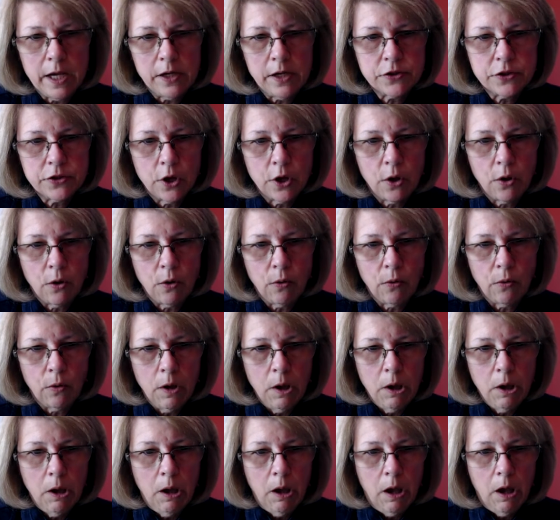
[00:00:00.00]
So
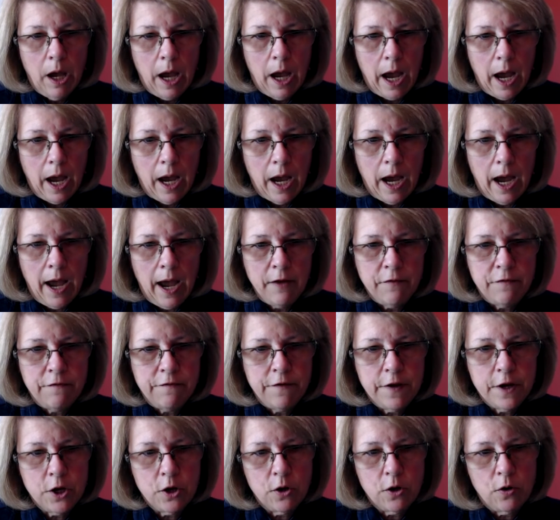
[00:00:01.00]
I
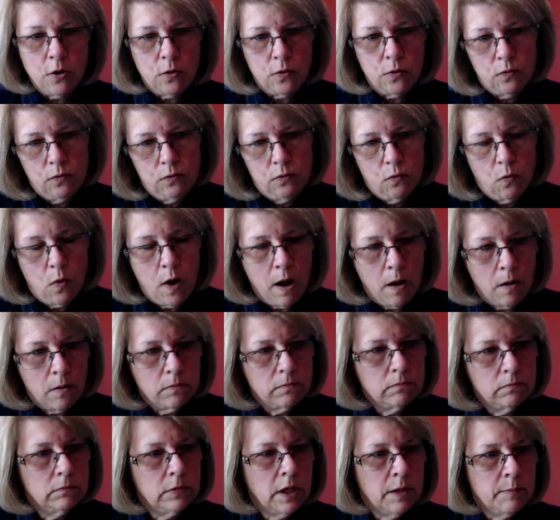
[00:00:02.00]
figured,
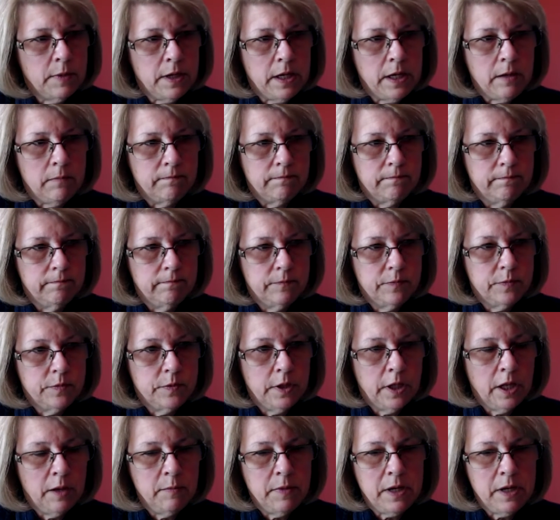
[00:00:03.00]
well, let me
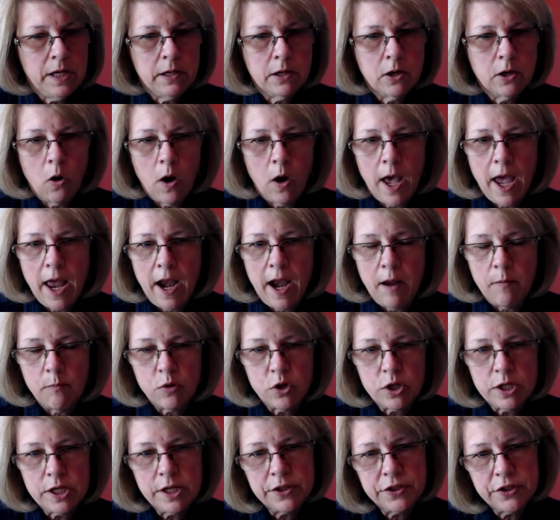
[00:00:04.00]
go ahead and
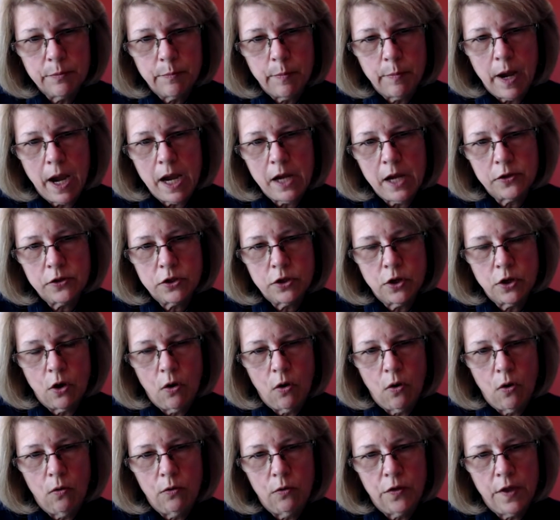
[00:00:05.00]
participate
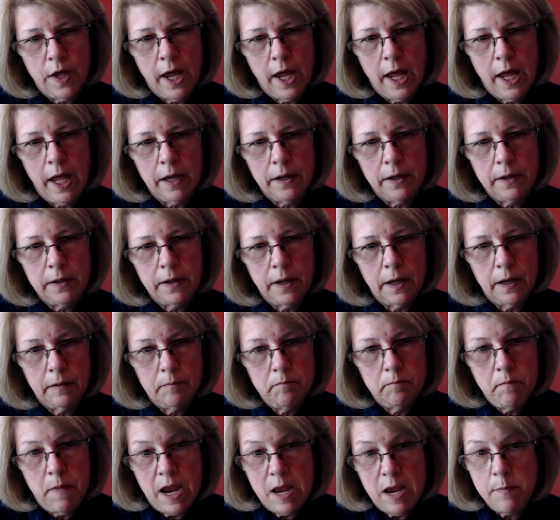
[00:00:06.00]
so that
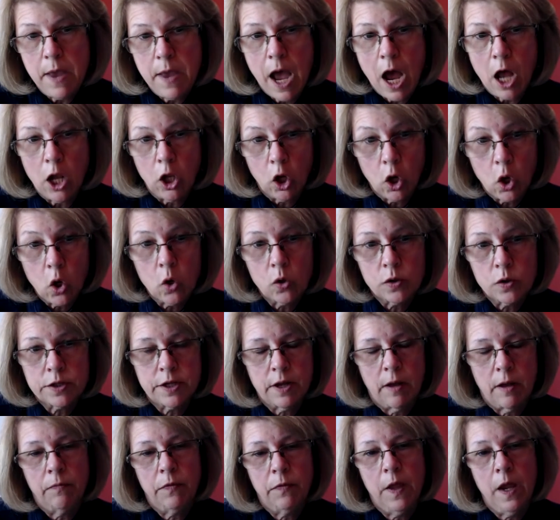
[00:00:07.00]
maybe I learn
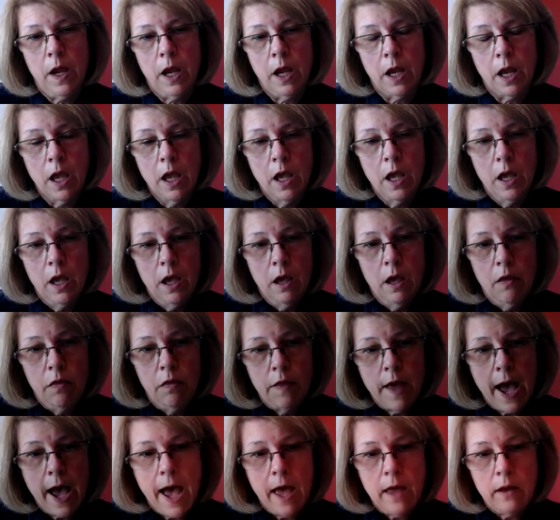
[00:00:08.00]
something
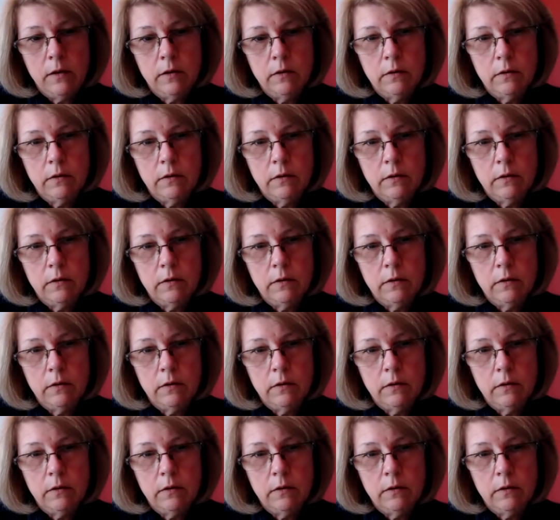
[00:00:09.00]
that